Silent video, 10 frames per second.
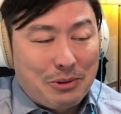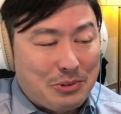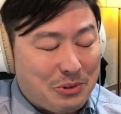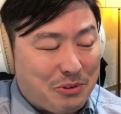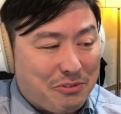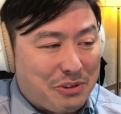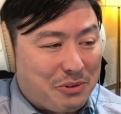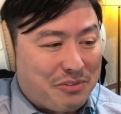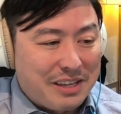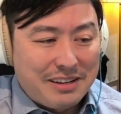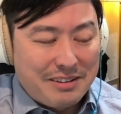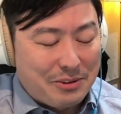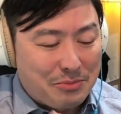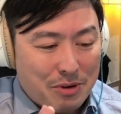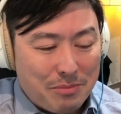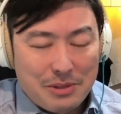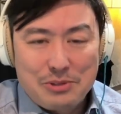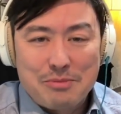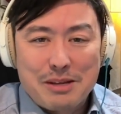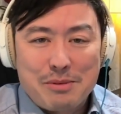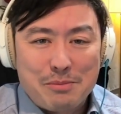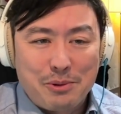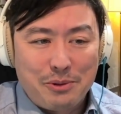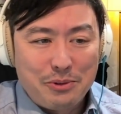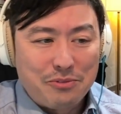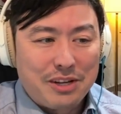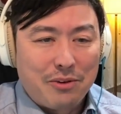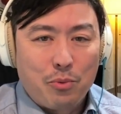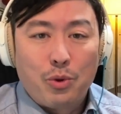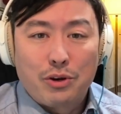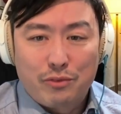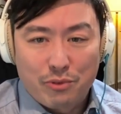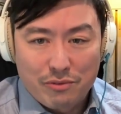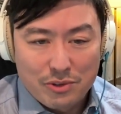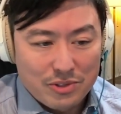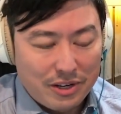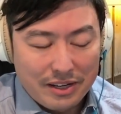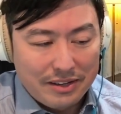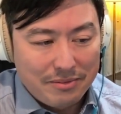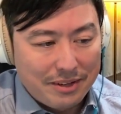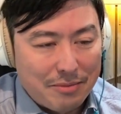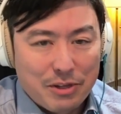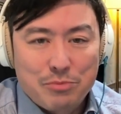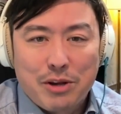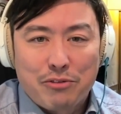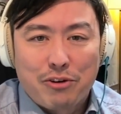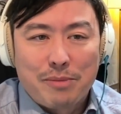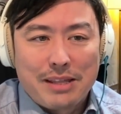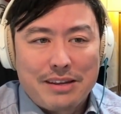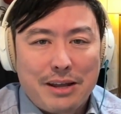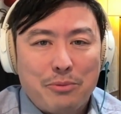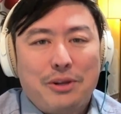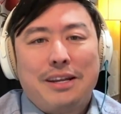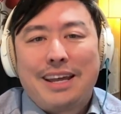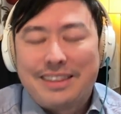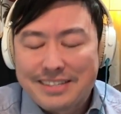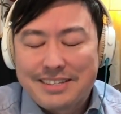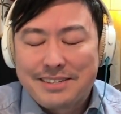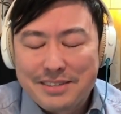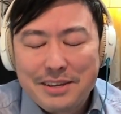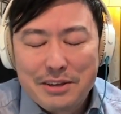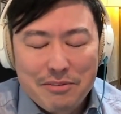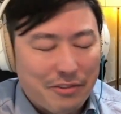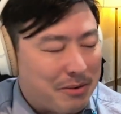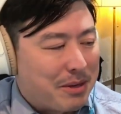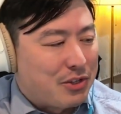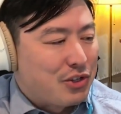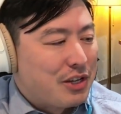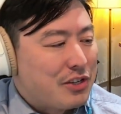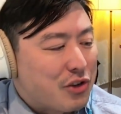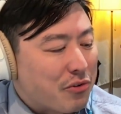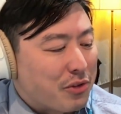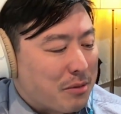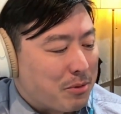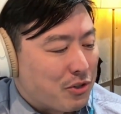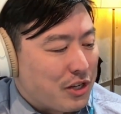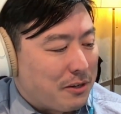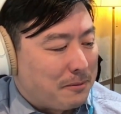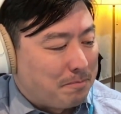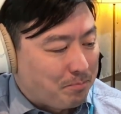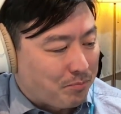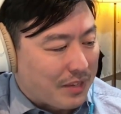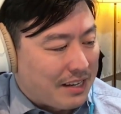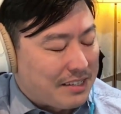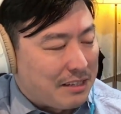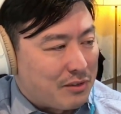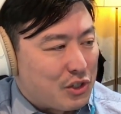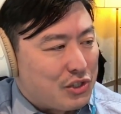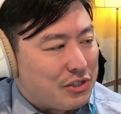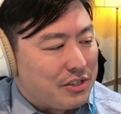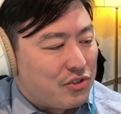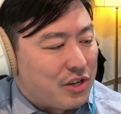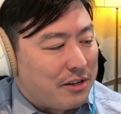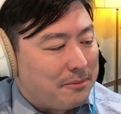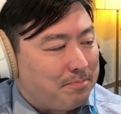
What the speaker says: do a review of it. There's probably too many people who've done wonderful reviews on it in much better format than I would. And this is very much generally a book channel, not a television series channel.